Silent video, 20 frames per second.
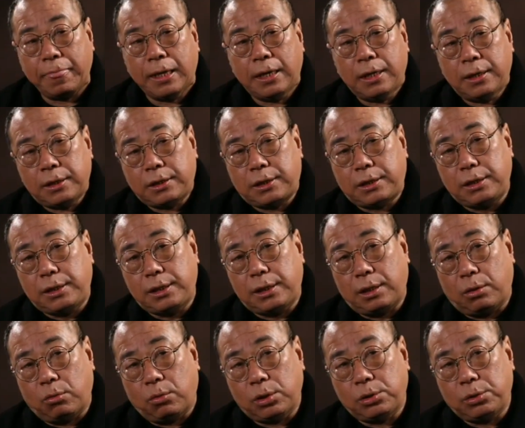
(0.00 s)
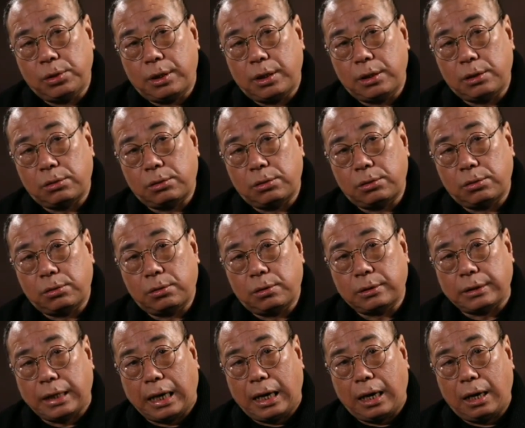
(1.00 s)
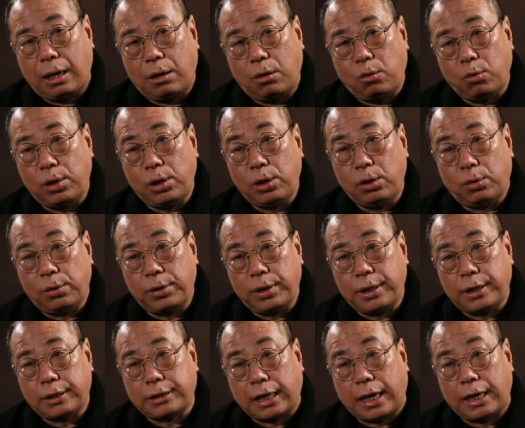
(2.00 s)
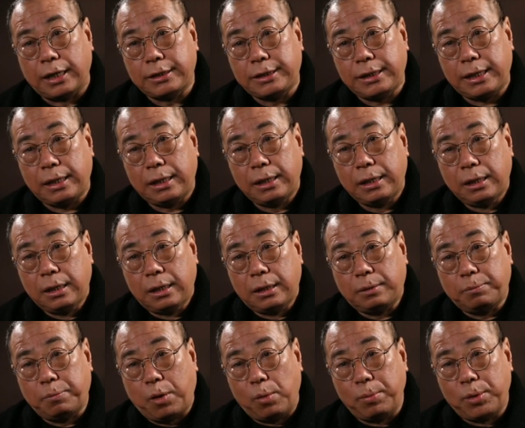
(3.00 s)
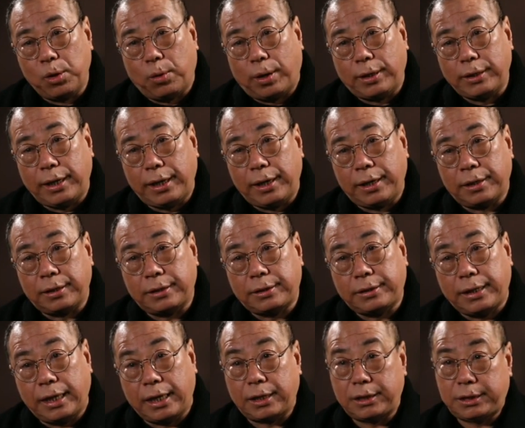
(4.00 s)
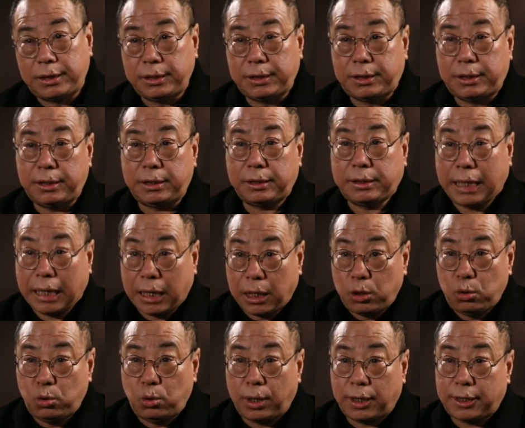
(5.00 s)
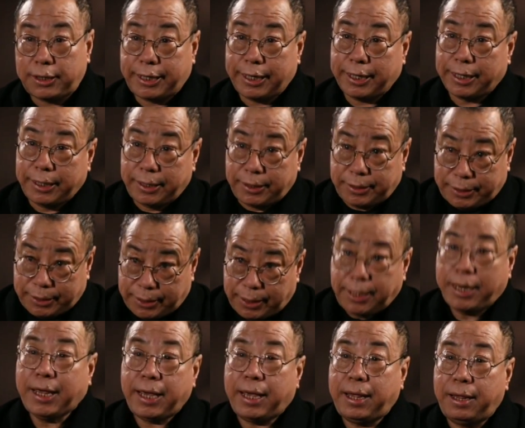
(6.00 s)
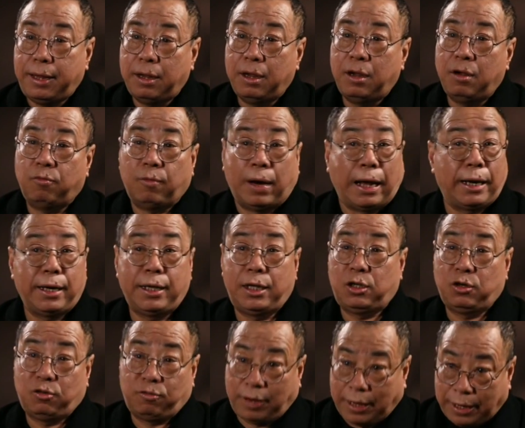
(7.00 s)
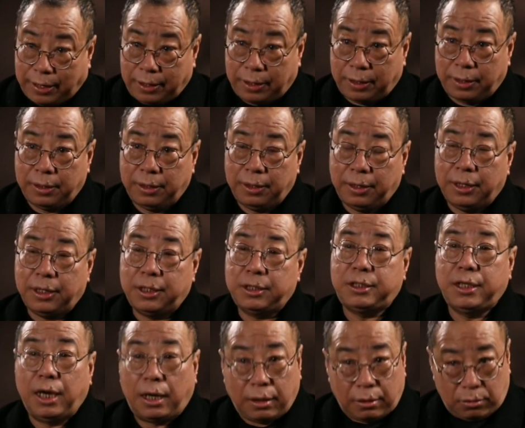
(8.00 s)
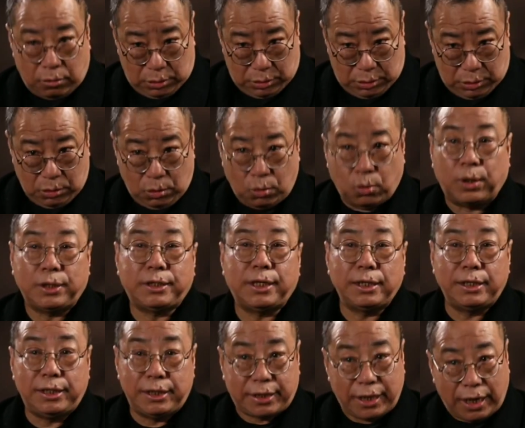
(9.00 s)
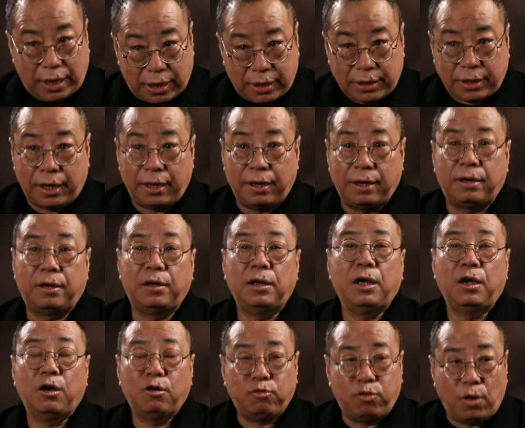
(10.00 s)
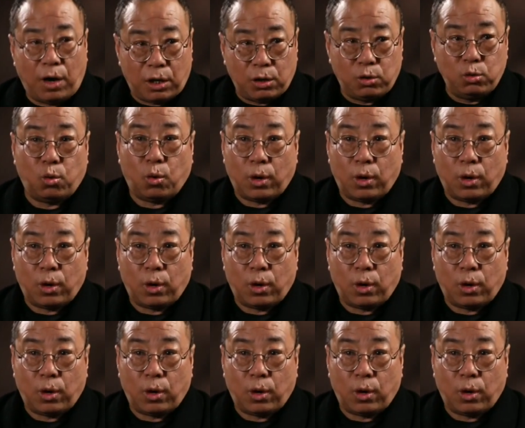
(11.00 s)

For traditional box offices, it's got to be long term, not just on a monetary basis. People may forget blockbusters the next year, but movies that convey real life struggles